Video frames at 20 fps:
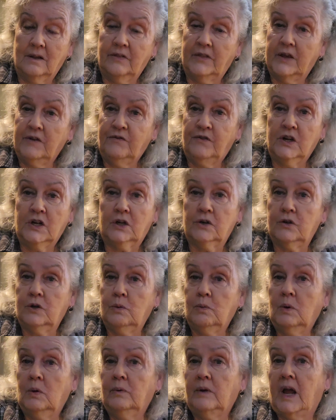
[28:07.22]
They figure
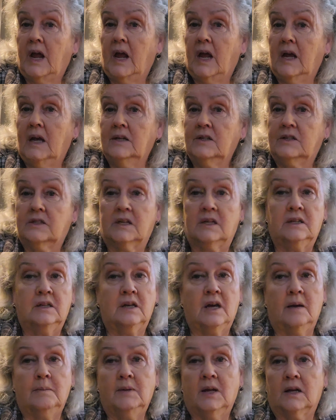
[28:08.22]
you won't ask, and
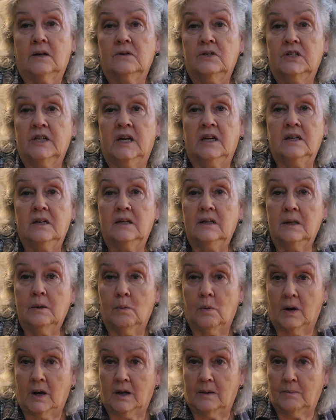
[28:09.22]
I'm not going to tell you
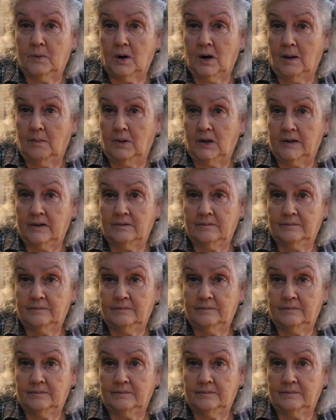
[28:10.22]
anyway, probably.